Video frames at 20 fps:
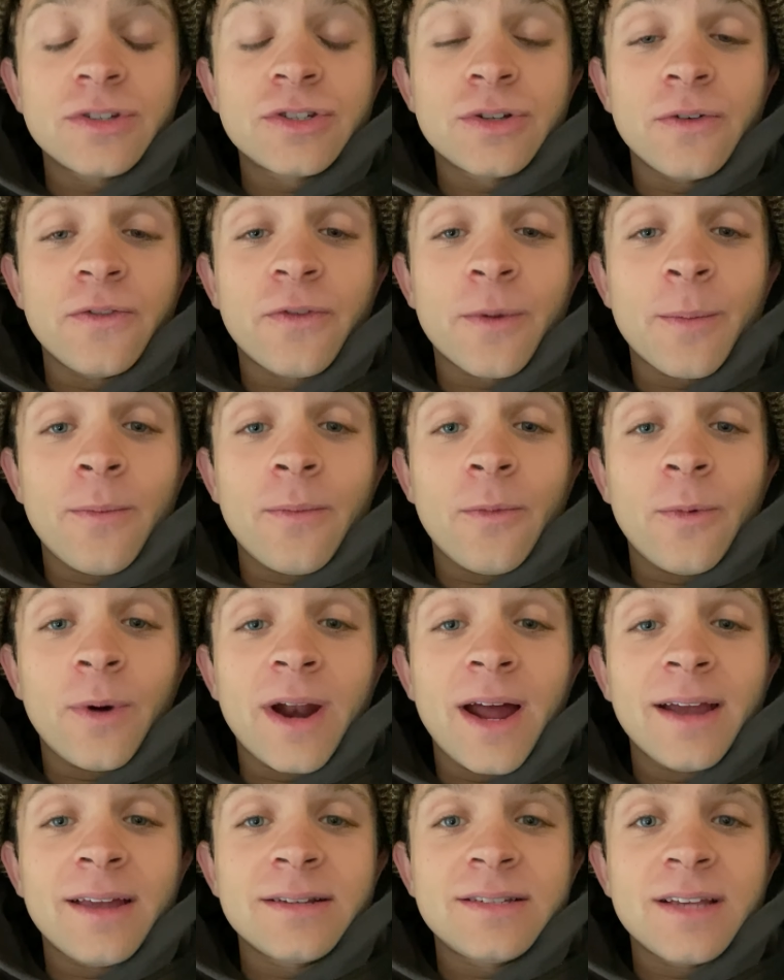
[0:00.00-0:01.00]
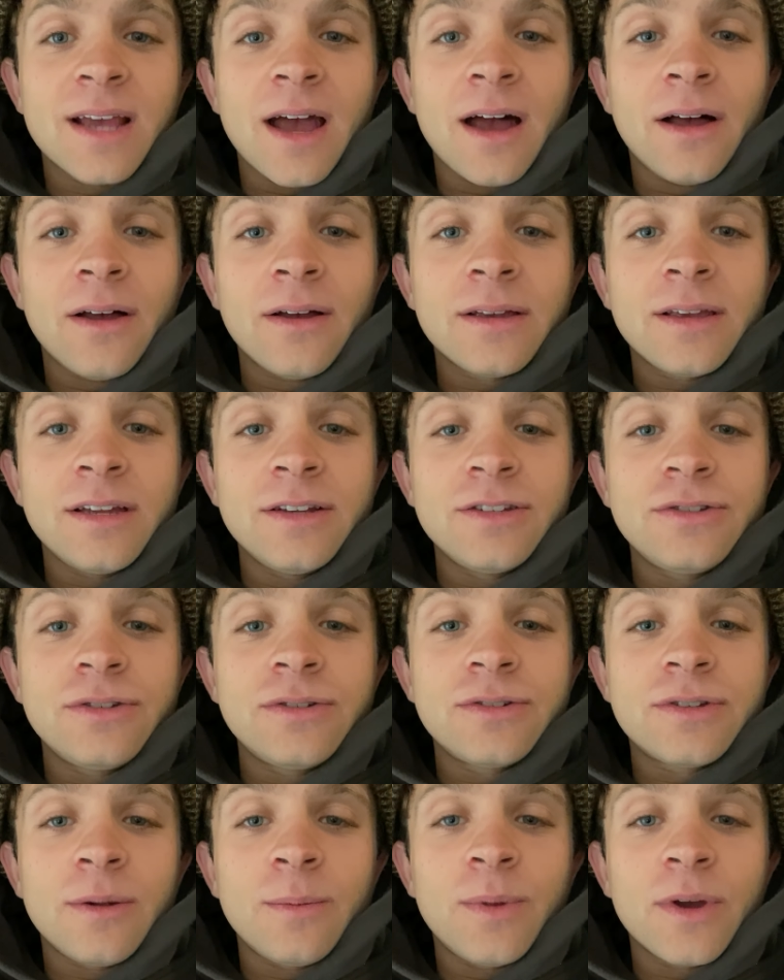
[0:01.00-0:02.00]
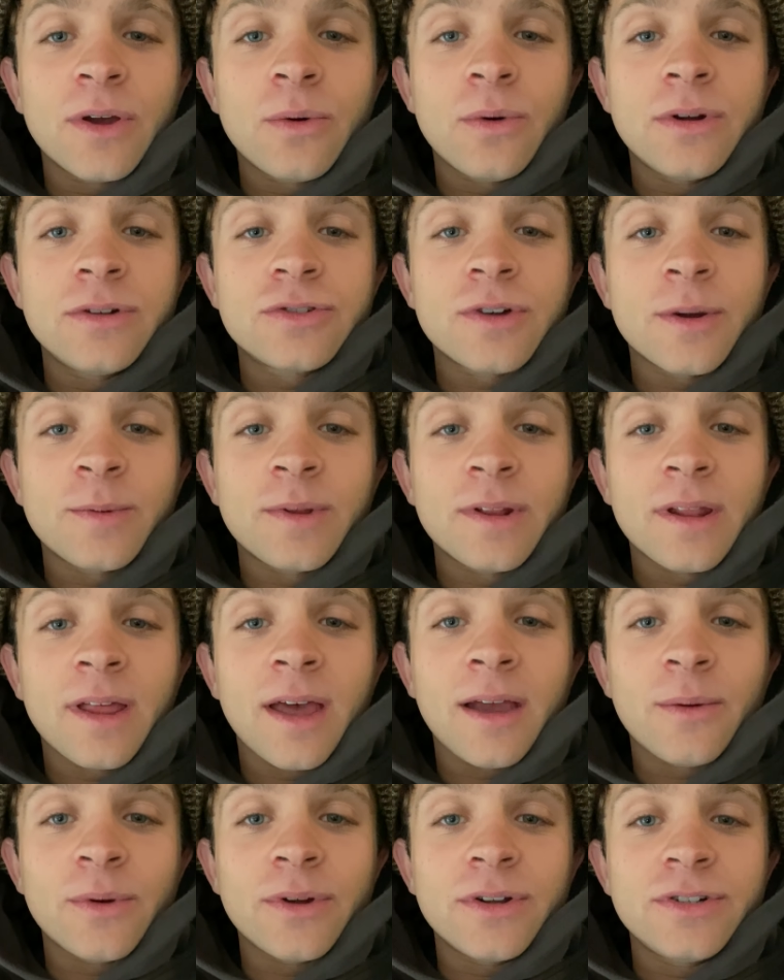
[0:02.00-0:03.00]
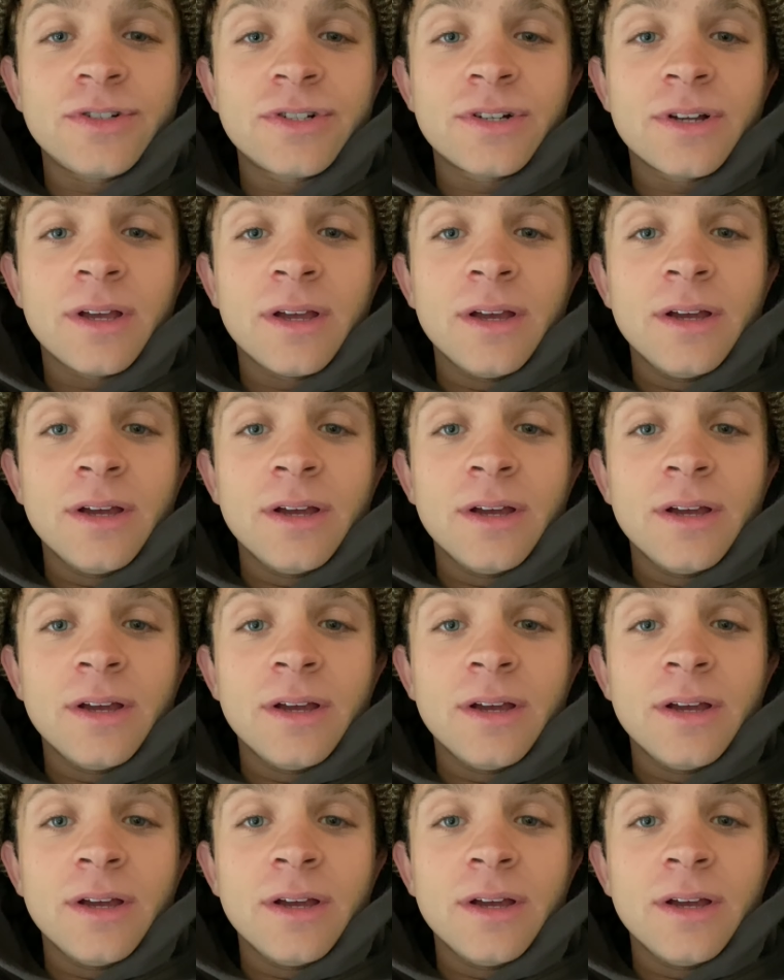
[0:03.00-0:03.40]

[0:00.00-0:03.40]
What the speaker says: So from what I can tell, he's using Bitcoin scripting language